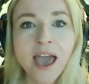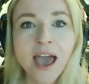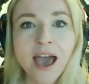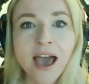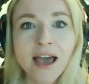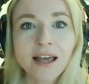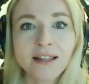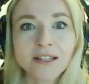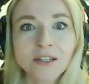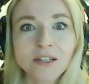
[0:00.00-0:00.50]

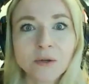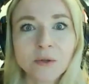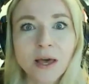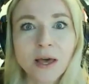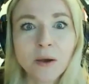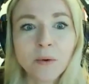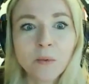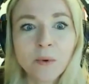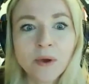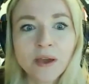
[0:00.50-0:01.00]
and
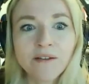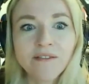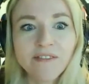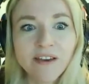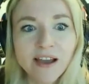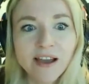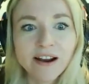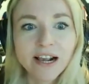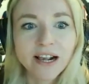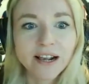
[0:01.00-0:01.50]
like we are
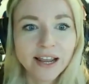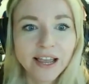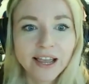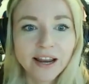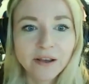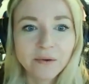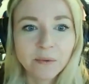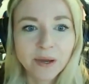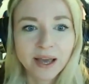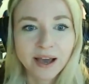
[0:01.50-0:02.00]
very
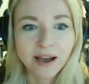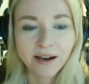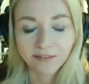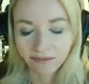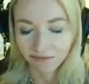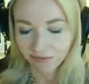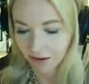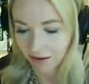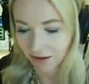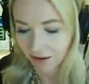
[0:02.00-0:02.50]
creative we
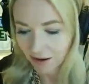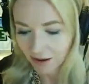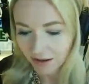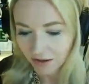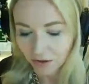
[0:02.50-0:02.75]
have uh,